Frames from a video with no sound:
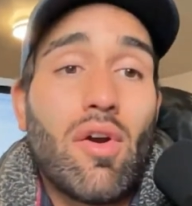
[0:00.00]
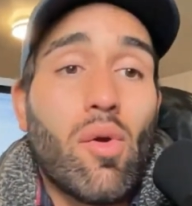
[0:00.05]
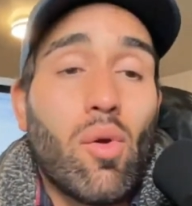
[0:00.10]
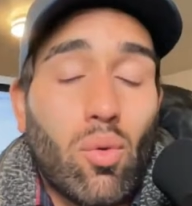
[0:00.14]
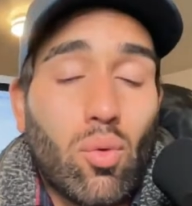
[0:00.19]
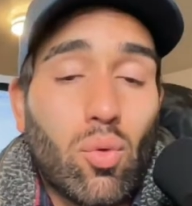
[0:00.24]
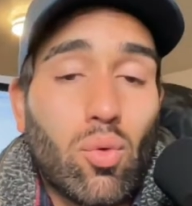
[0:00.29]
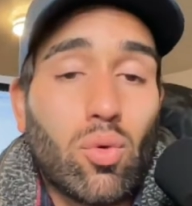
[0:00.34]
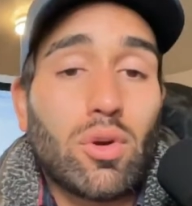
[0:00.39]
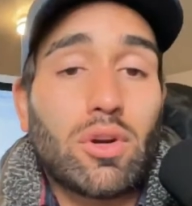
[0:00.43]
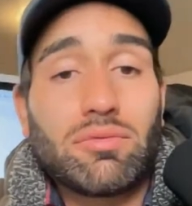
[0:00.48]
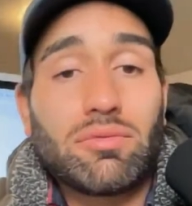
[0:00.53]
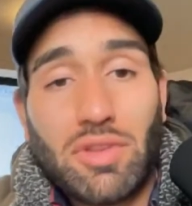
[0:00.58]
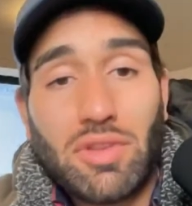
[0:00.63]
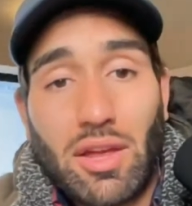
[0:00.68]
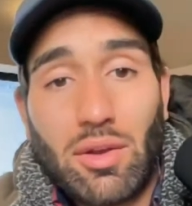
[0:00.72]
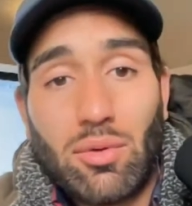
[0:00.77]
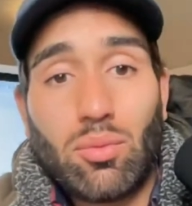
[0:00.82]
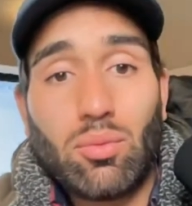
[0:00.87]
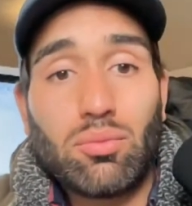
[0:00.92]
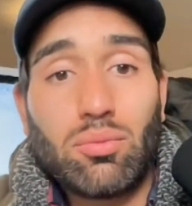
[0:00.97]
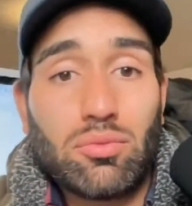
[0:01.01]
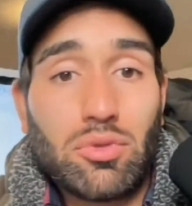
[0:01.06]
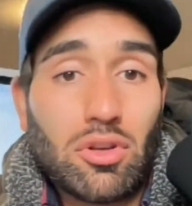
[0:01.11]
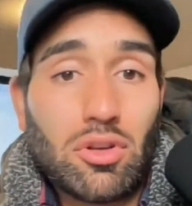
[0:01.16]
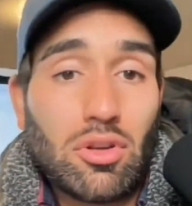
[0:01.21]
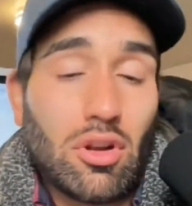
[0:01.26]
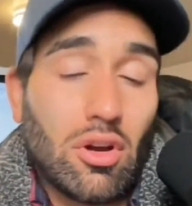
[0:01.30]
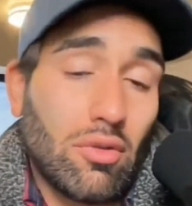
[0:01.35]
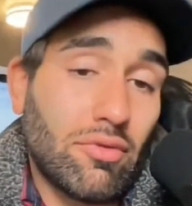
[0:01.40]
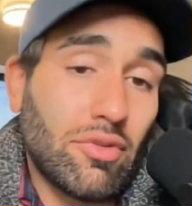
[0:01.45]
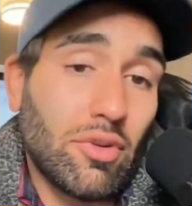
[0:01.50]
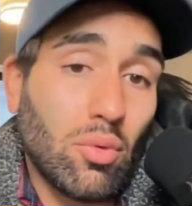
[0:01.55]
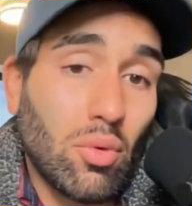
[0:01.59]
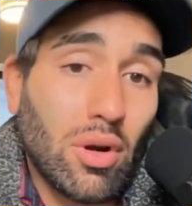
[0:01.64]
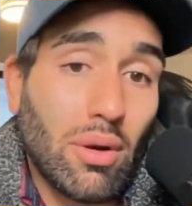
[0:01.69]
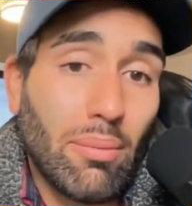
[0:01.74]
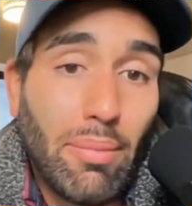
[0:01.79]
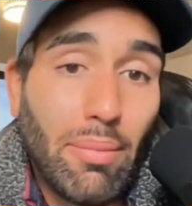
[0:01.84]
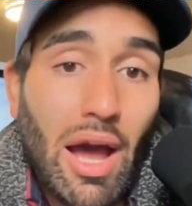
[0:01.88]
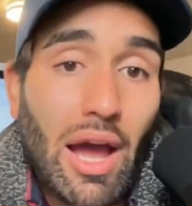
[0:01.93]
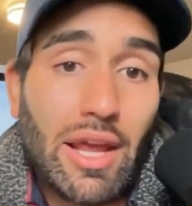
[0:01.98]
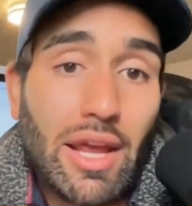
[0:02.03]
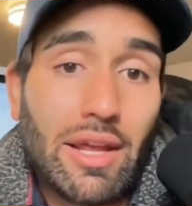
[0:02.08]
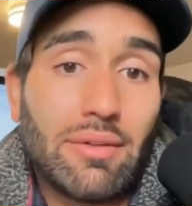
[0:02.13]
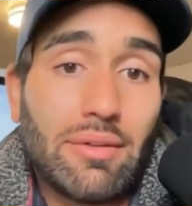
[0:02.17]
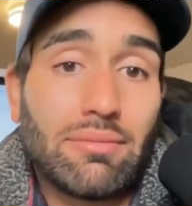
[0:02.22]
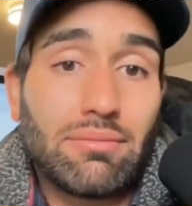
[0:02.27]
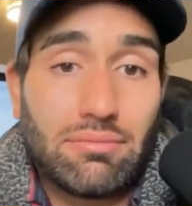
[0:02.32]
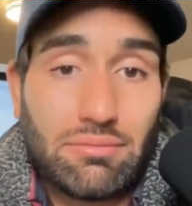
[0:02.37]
or if they, if you want to buy it,